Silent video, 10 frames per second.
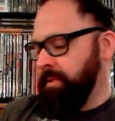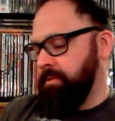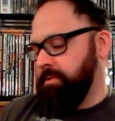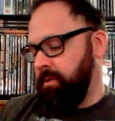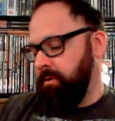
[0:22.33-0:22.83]

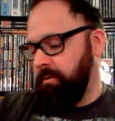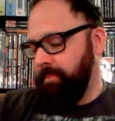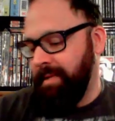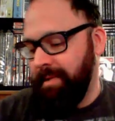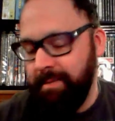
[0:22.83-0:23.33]
So, I
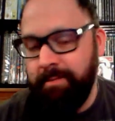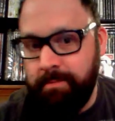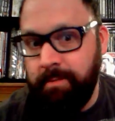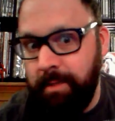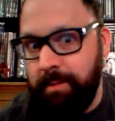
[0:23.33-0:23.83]
mean, I did
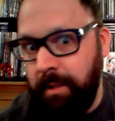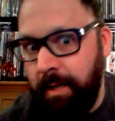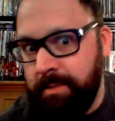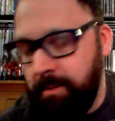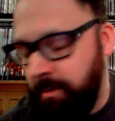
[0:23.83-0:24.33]
collect a
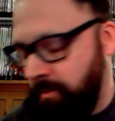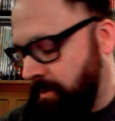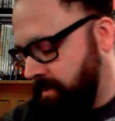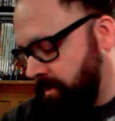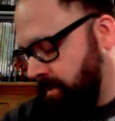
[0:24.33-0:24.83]
lot of Star
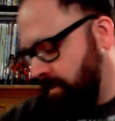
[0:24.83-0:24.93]
Wars.